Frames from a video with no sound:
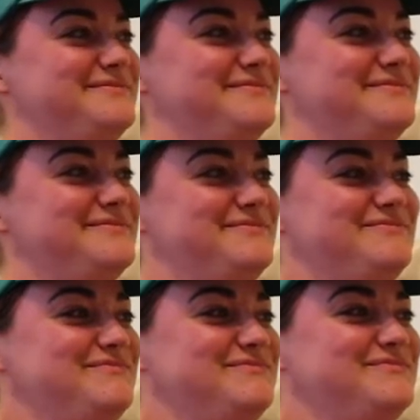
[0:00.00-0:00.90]

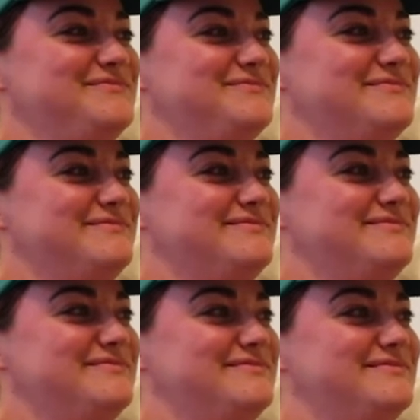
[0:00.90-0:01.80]

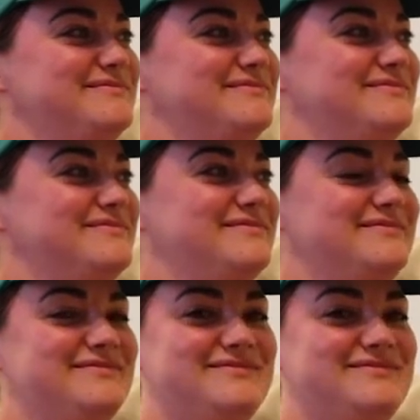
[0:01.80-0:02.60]
(silent)